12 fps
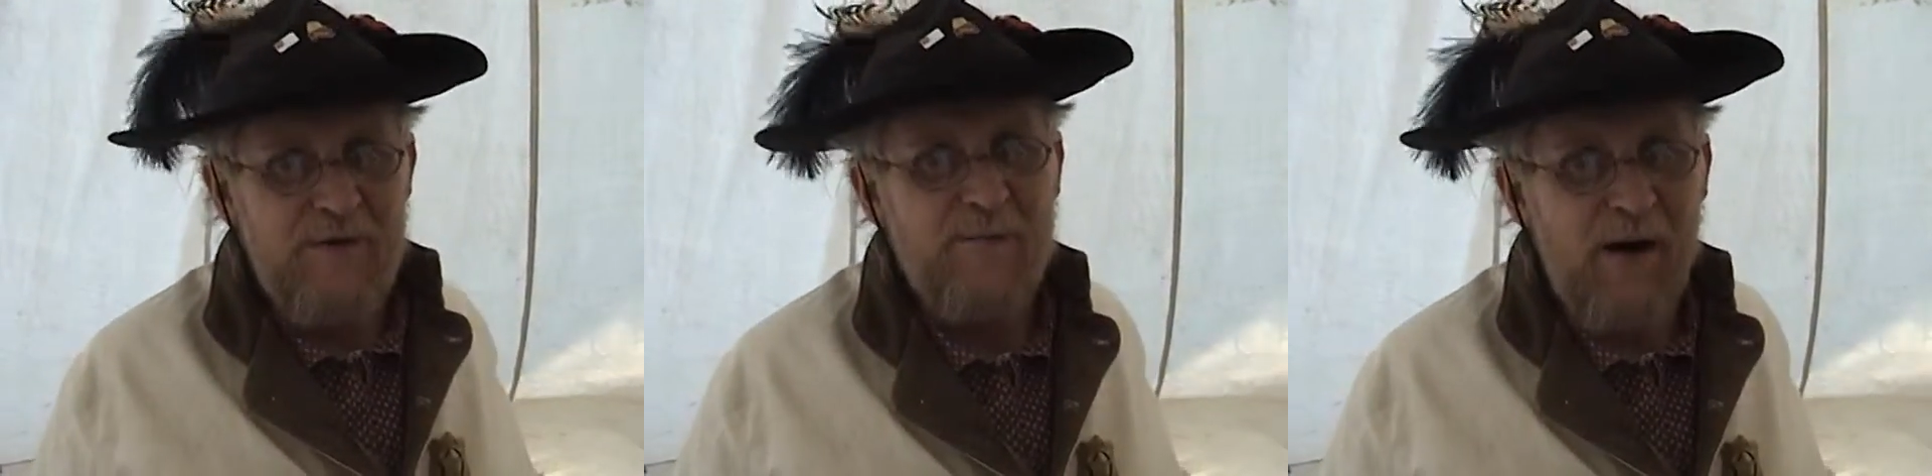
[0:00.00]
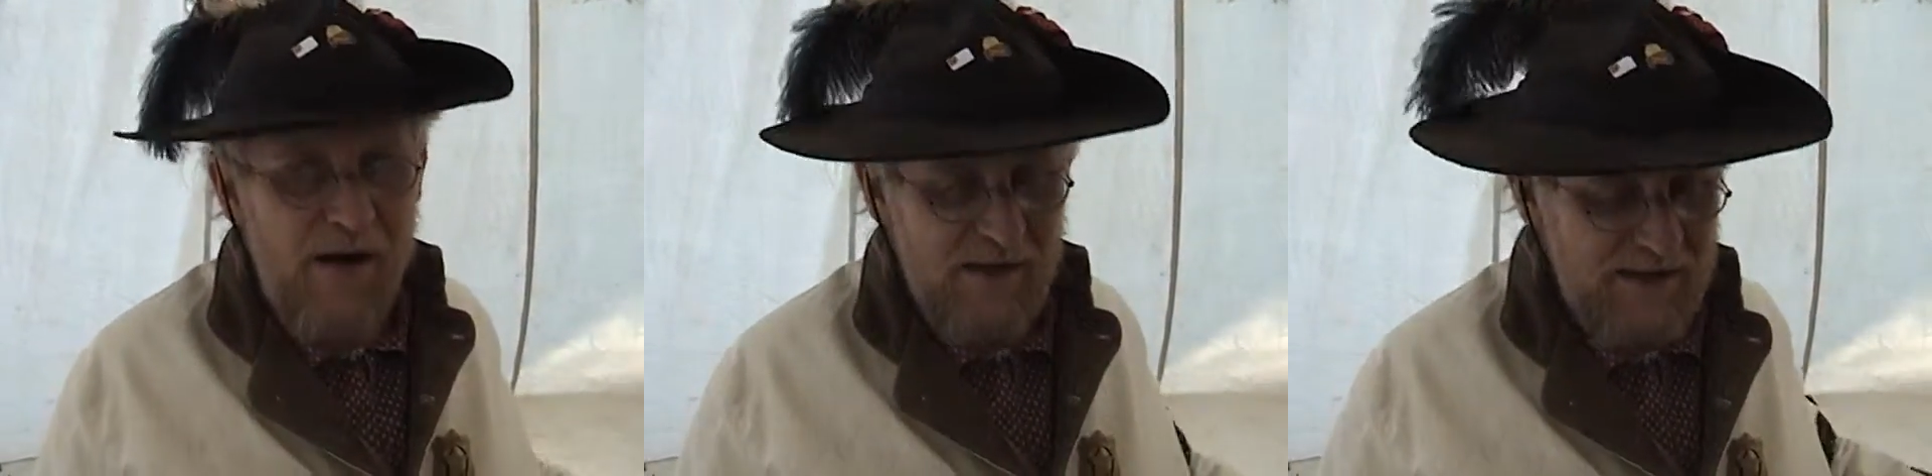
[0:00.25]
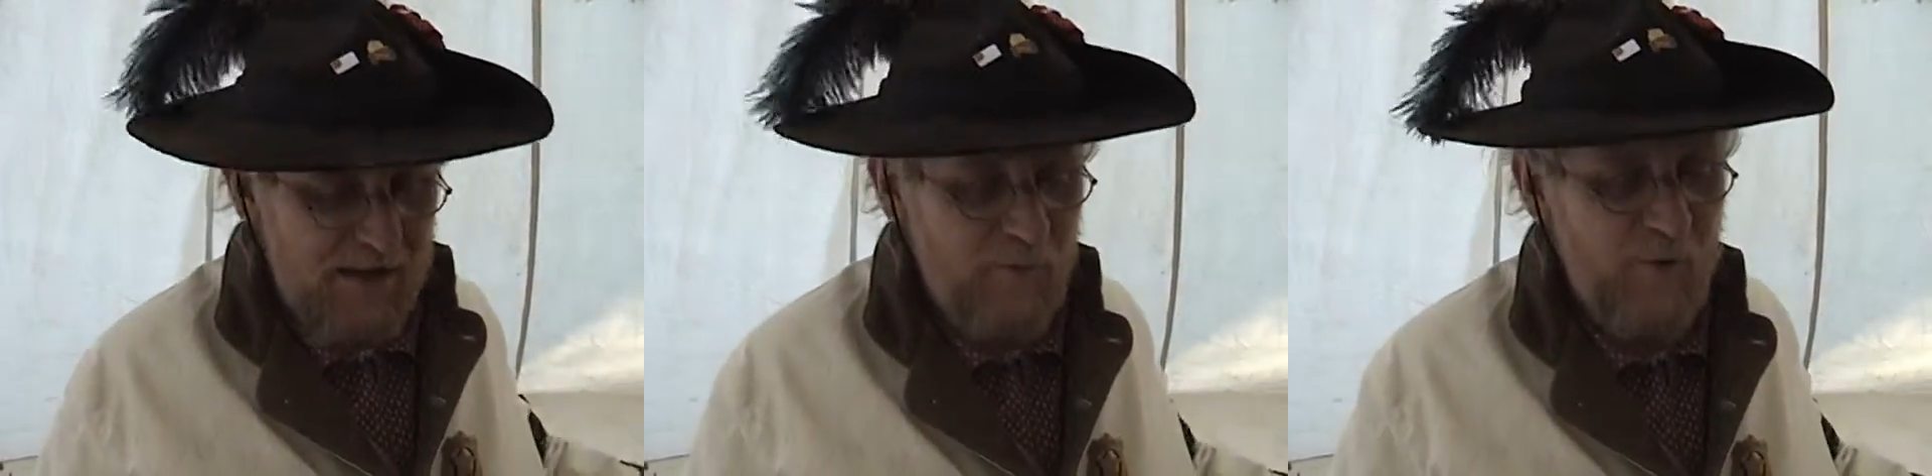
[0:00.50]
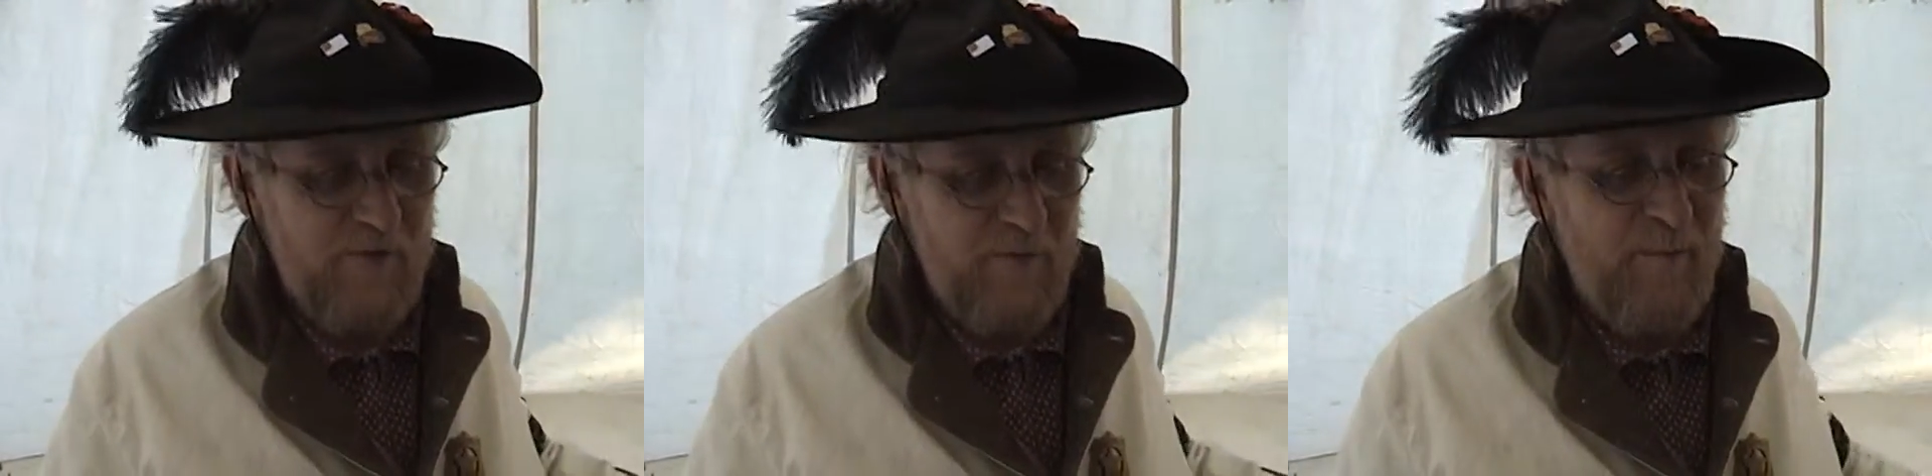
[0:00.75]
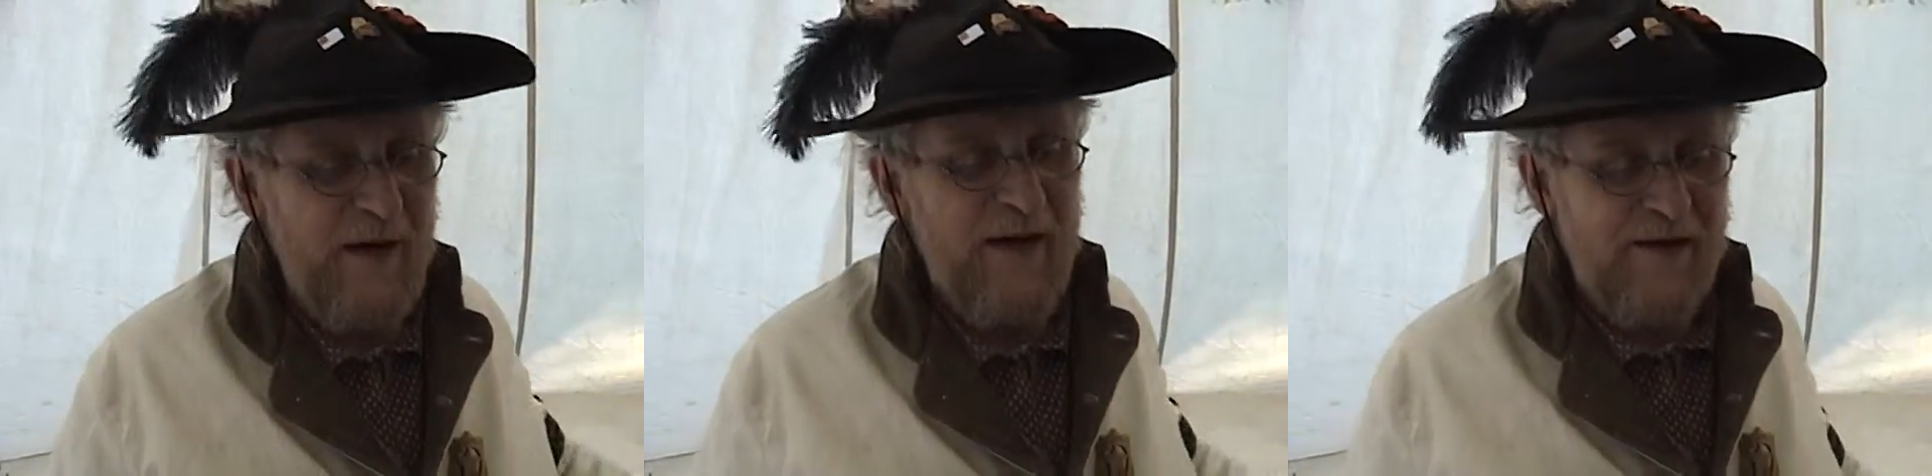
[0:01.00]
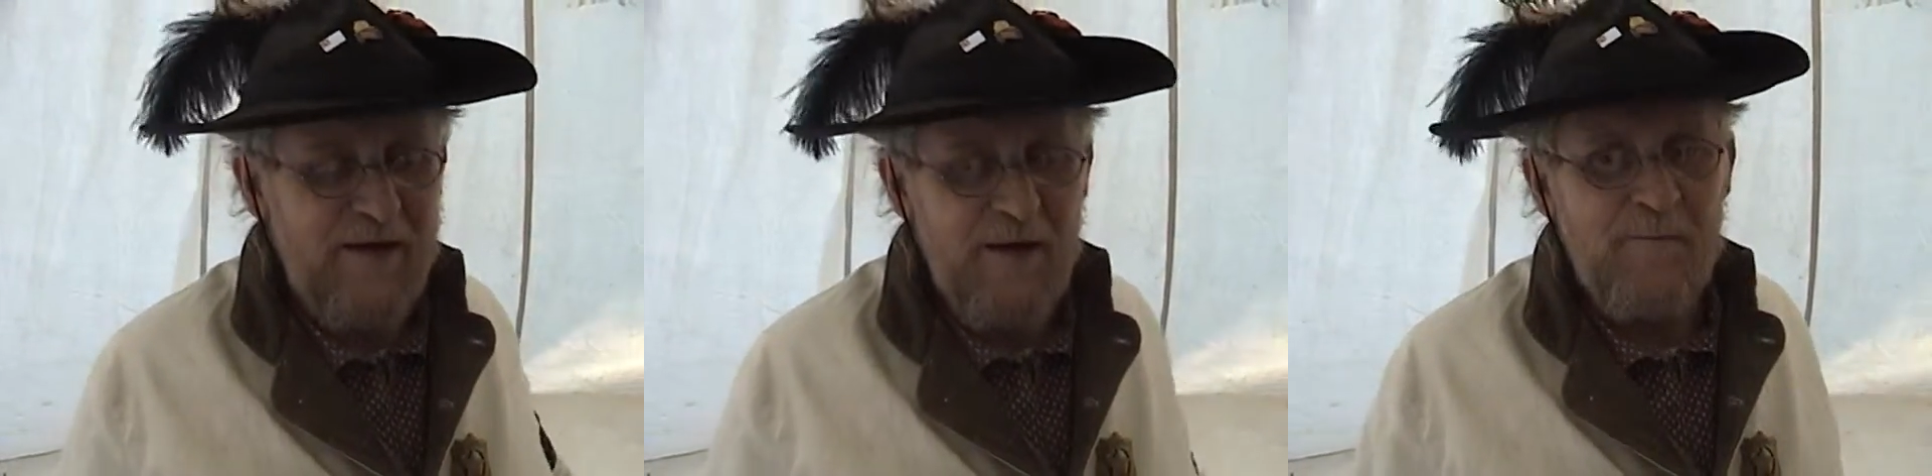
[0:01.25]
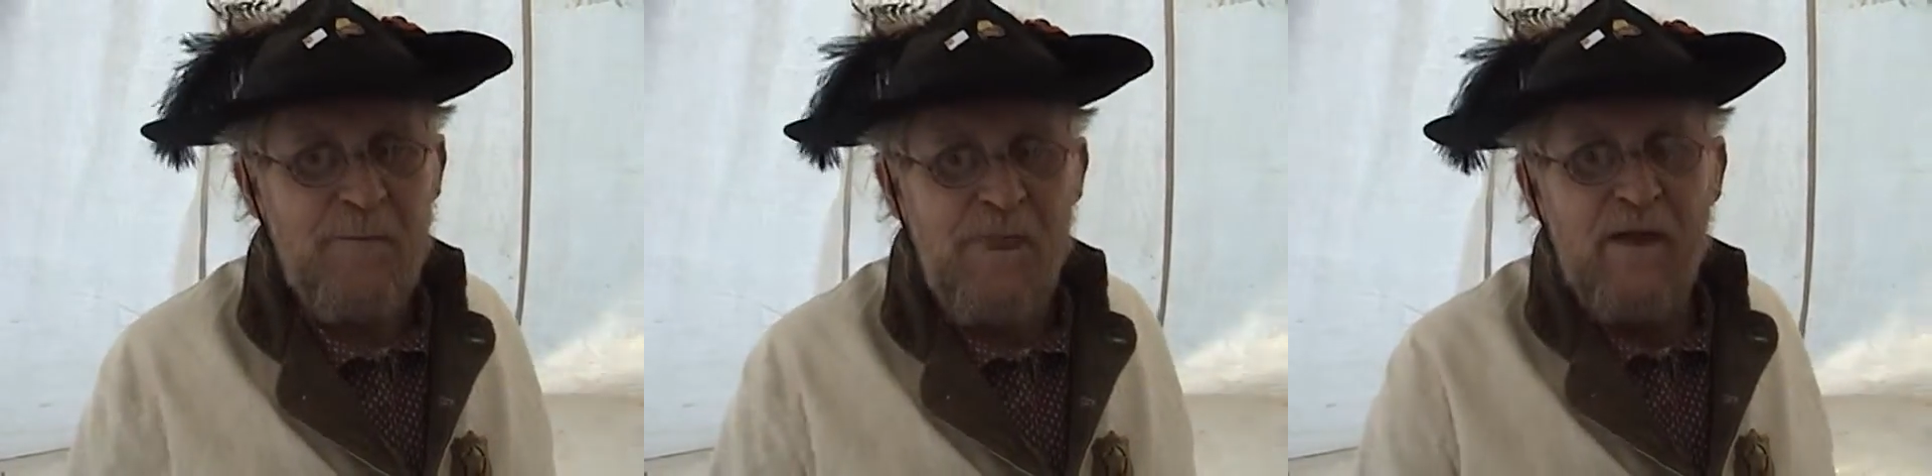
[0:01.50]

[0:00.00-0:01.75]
box up or the bag up,